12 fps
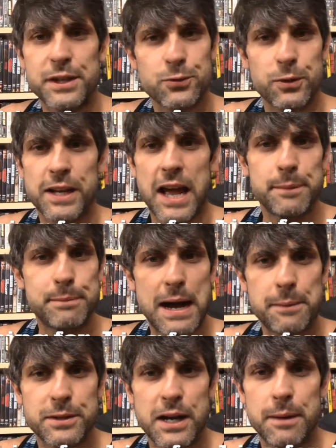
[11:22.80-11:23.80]
this one kind of
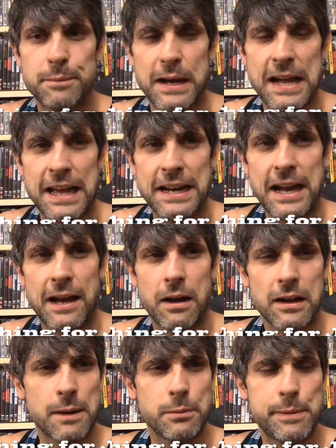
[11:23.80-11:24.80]
popped up, and uh,
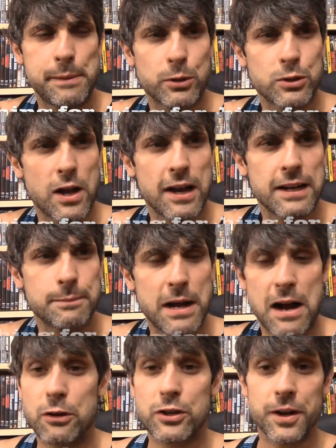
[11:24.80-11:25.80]
a couple people were talking
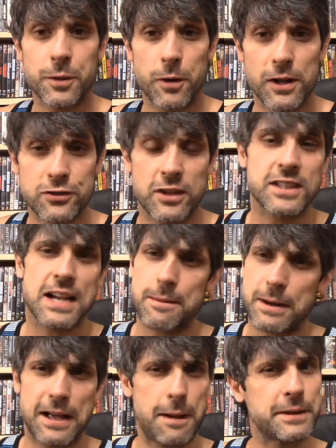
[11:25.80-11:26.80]
about how good it was, so I was like, I'm
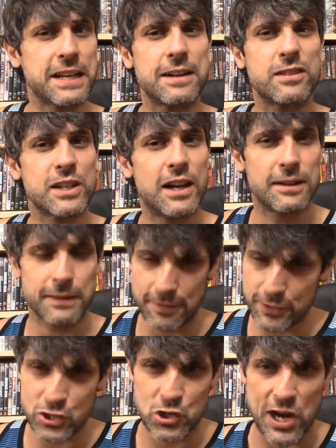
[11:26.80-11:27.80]
gonna I'm gonna give it
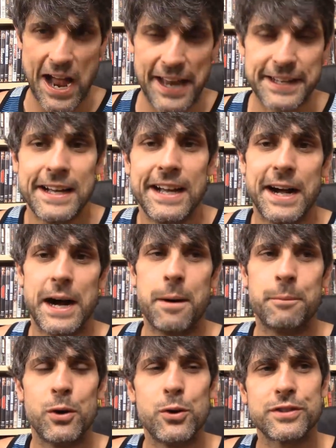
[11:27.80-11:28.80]
give it a shot.
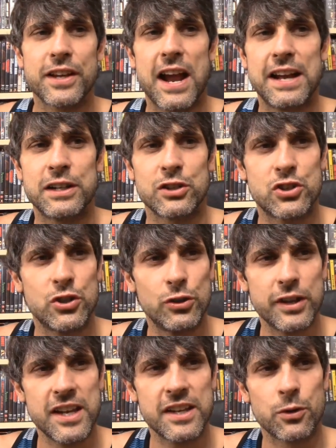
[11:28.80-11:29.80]
Um, who's the guy in here?
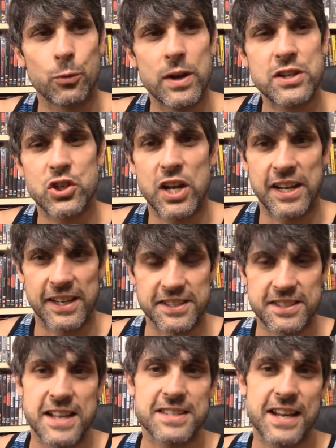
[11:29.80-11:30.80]
Julian
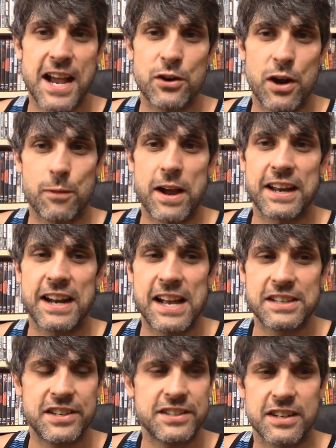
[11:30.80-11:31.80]
Richings. That's the guy who I
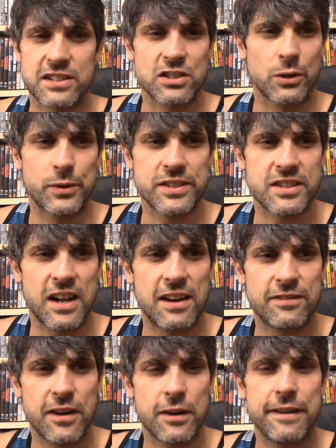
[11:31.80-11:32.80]
recognize. He's in a slew of
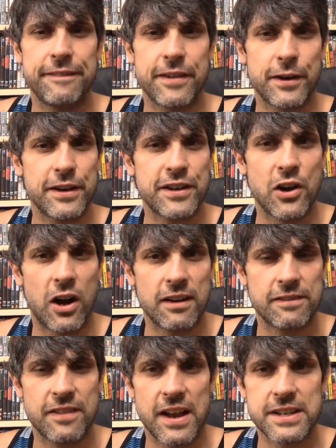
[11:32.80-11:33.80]
stuff. Very very
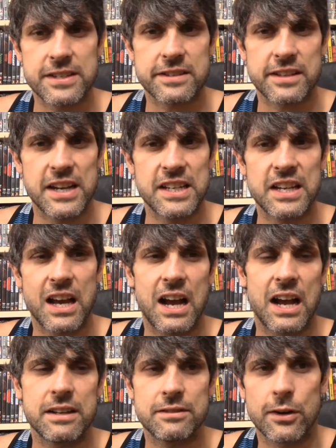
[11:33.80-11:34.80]
gaunt face, skinny
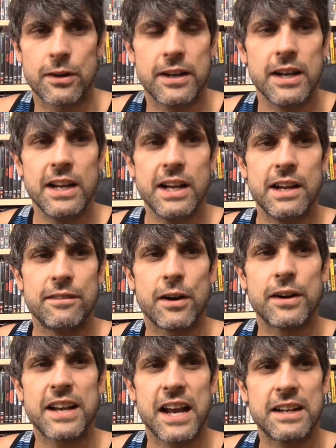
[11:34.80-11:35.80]
guy. Very
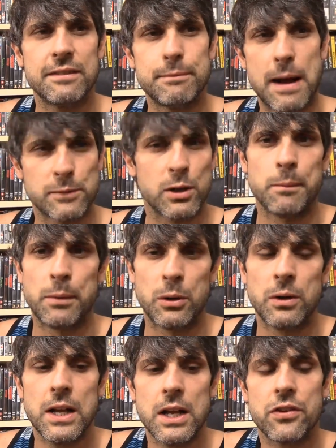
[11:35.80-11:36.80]
very kind of
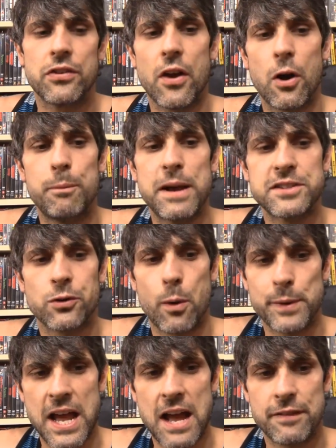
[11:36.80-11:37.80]
memorable. So basically,
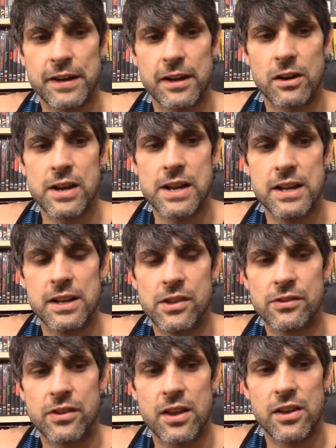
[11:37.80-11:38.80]
what we have here
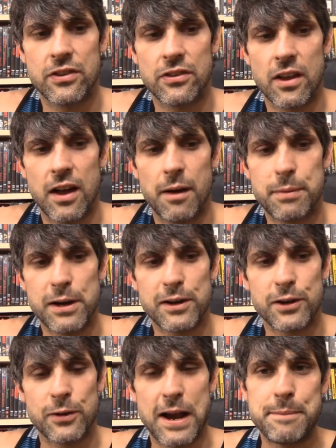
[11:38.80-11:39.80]
is this uh, pair
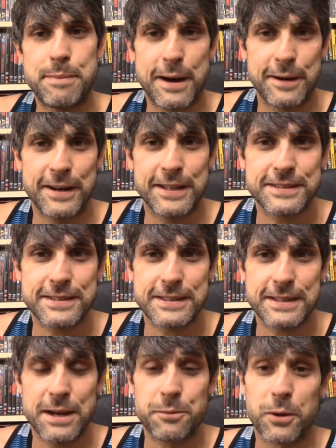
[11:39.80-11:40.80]
of grandparents.
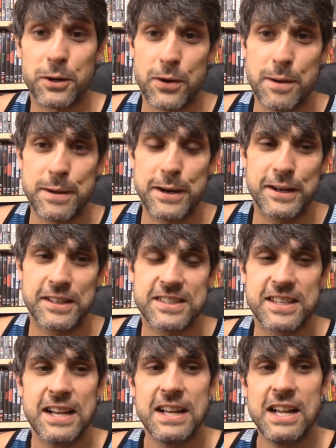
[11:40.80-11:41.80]
They were
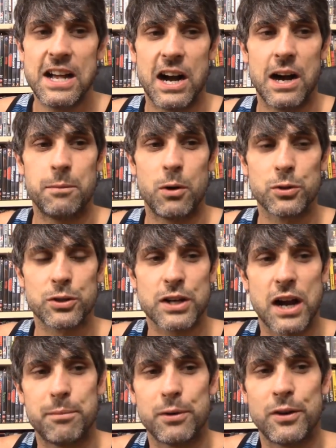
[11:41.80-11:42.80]
grandparents, um, older
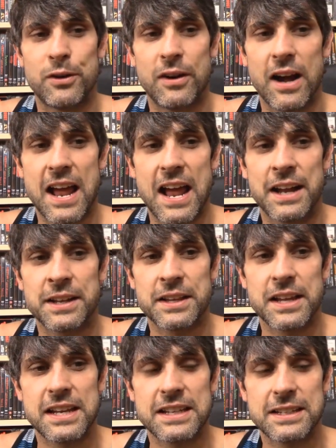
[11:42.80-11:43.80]
couple, and
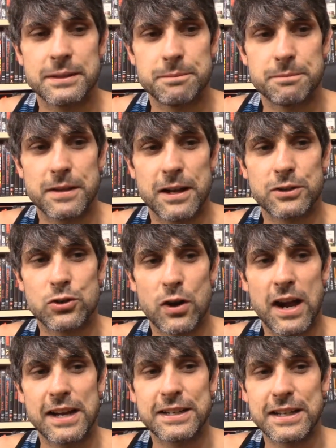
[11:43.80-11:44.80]
they they're
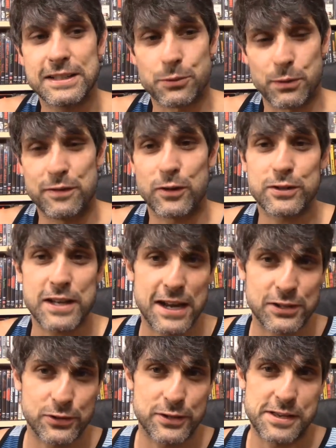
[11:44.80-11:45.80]
trying it's a reverse
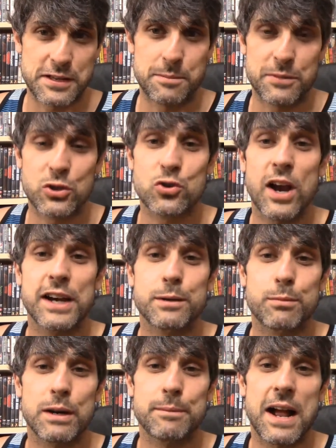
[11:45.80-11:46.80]
exorcism they're trying to
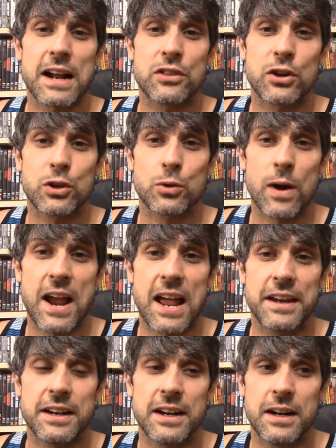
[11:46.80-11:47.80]
bring back their
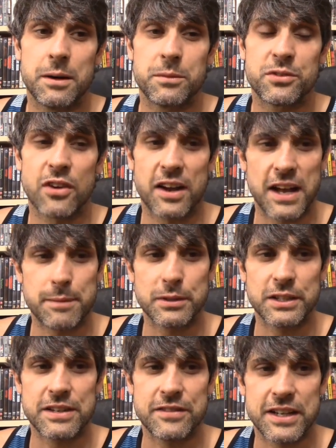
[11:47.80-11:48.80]
grand um, son i
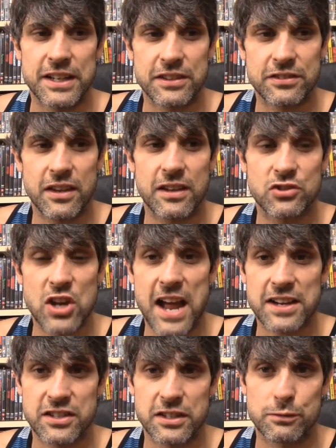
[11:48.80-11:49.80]
believe it is
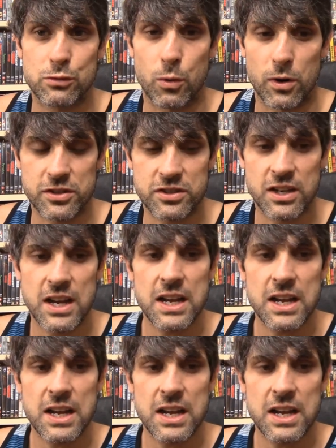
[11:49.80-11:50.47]
jackson of course